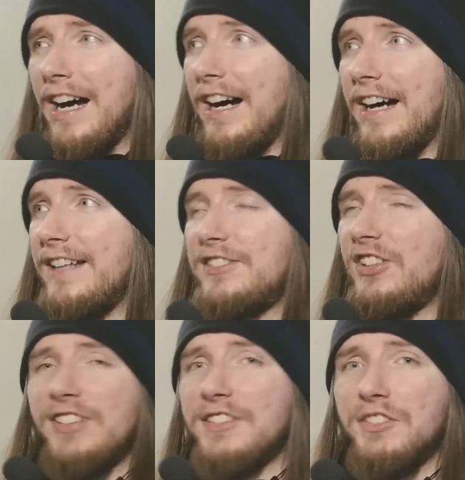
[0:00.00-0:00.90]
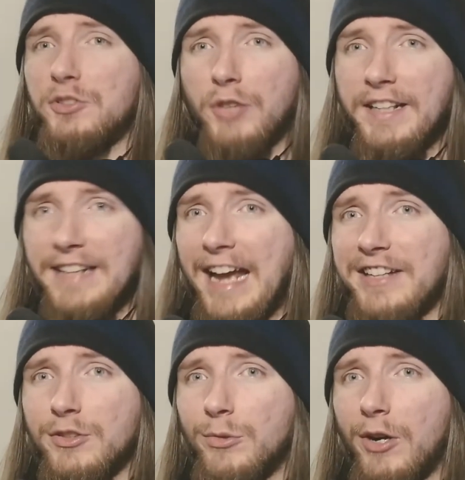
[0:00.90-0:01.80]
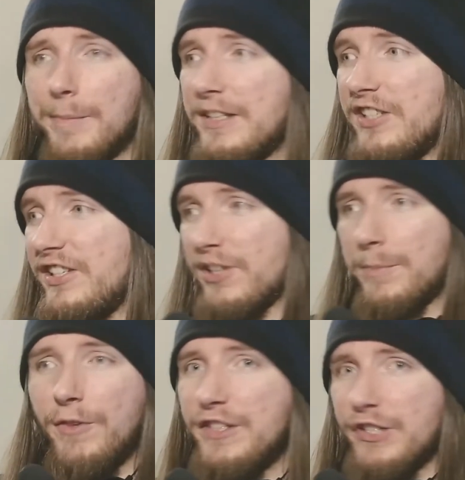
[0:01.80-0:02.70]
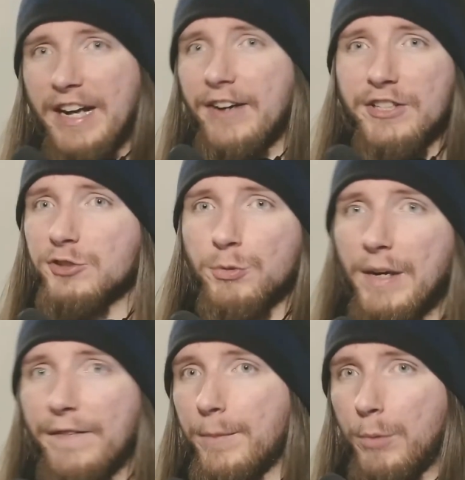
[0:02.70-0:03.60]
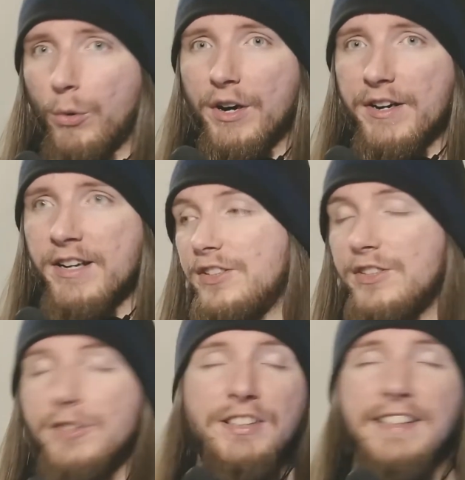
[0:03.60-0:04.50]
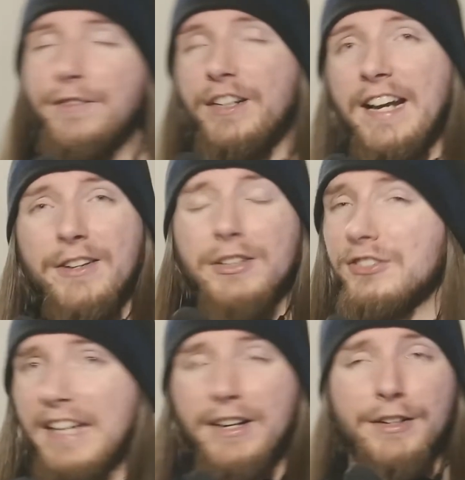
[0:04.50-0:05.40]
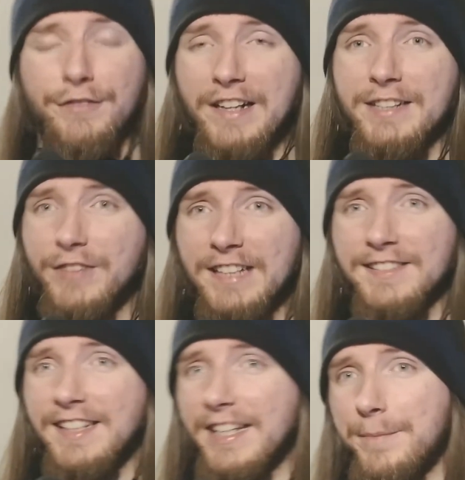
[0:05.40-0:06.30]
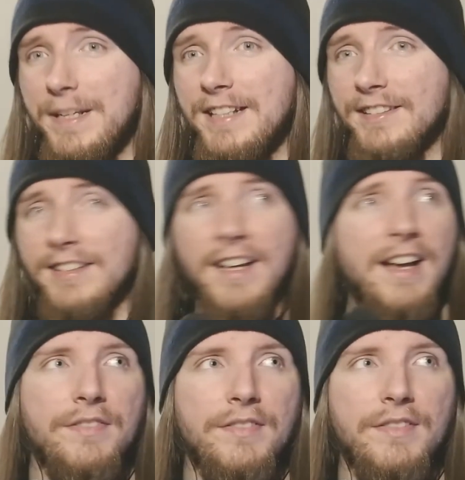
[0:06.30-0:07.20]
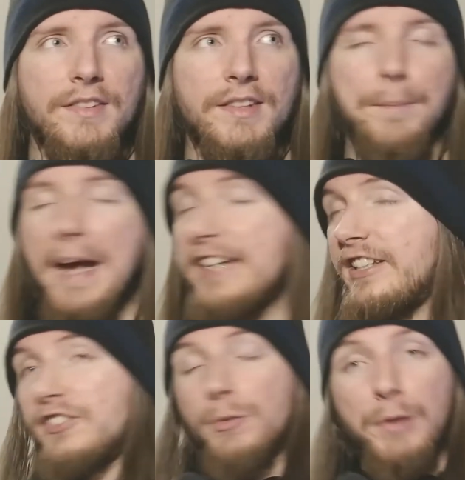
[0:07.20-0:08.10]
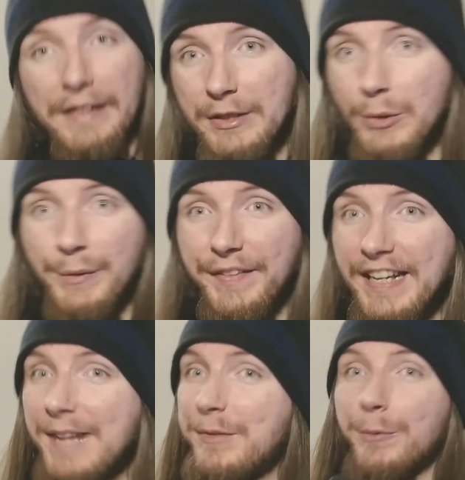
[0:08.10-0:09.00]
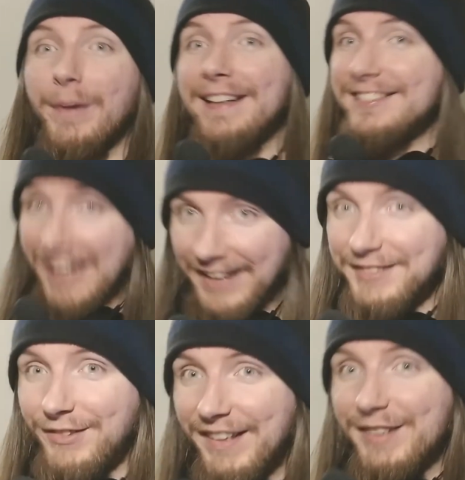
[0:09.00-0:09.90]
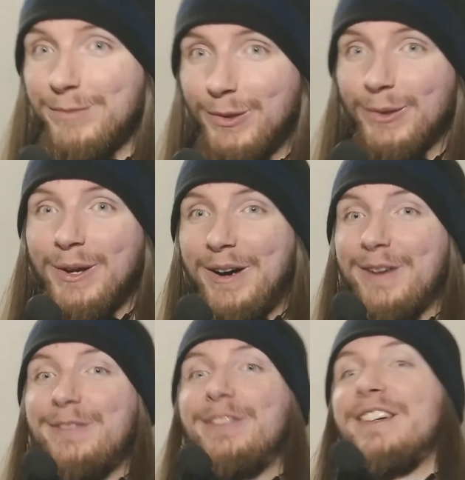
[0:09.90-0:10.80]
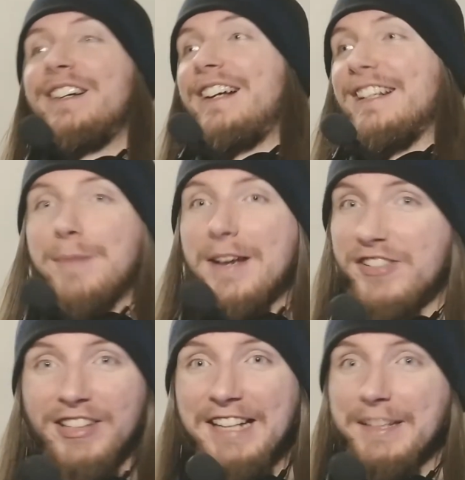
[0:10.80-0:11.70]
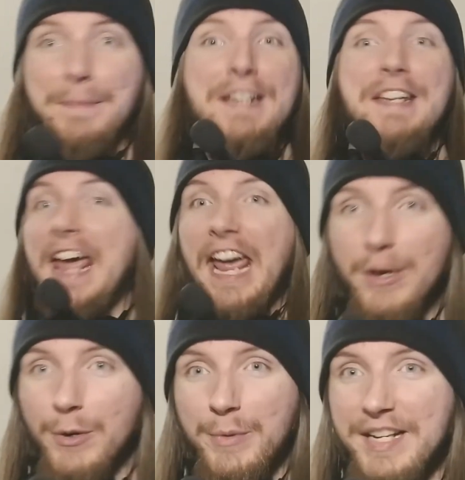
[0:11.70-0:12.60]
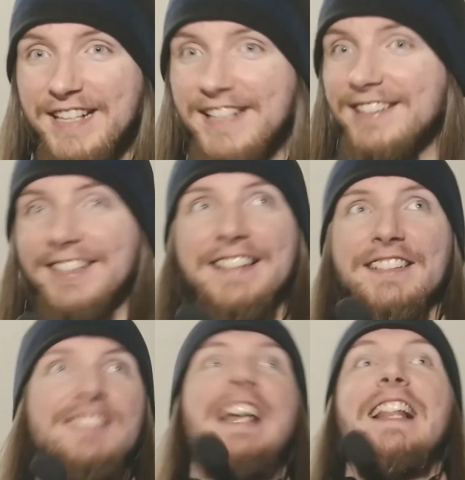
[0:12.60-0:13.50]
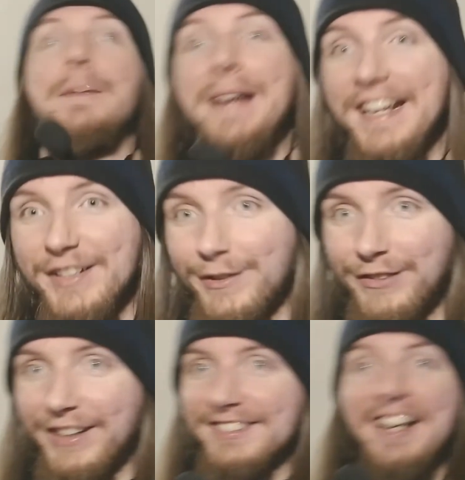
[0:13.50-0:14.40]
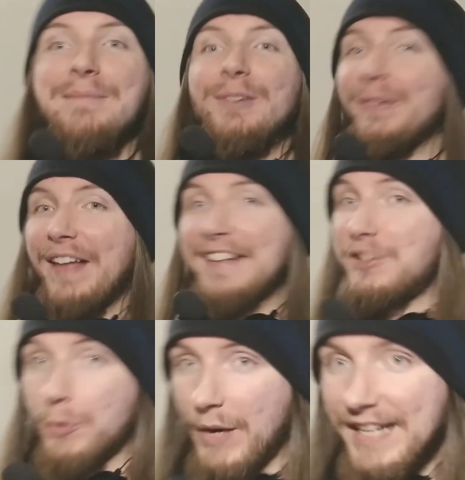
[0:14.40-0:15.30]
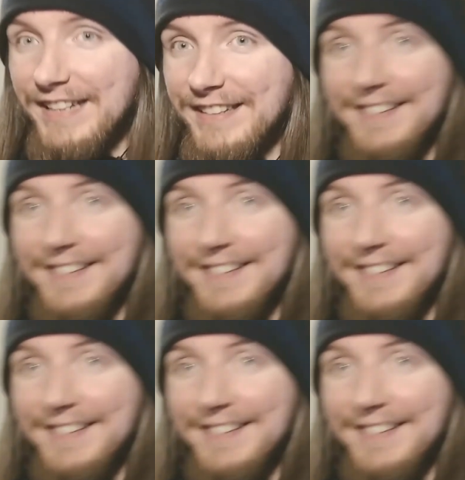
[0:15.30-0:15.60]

it's just a straight tactical RPG. You're moving your characters around the board, using different characters that are effective against the enemies. The magics are really cool in the game. They're really satisfying to pull off, especially like the big AoEs, like the salamander, for example. That's great.